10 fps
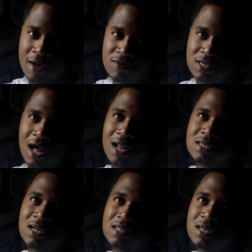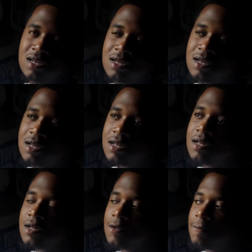Evans College, I think.
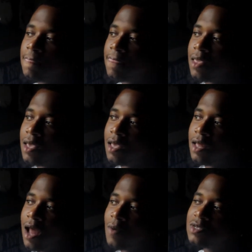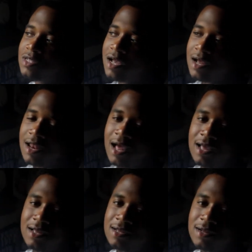And I was there
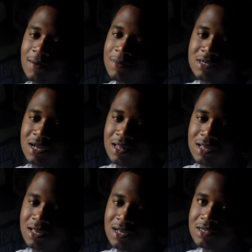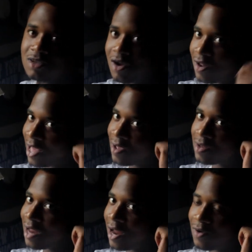like a bunch of other kids
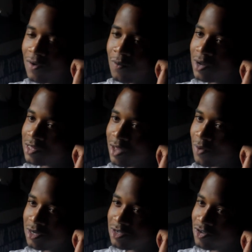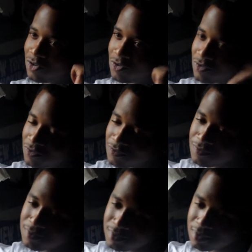like not knowing what they wanted to do.
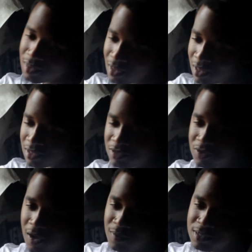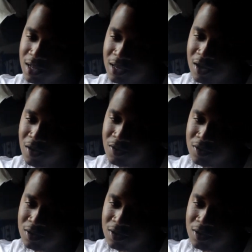So I was like, yo,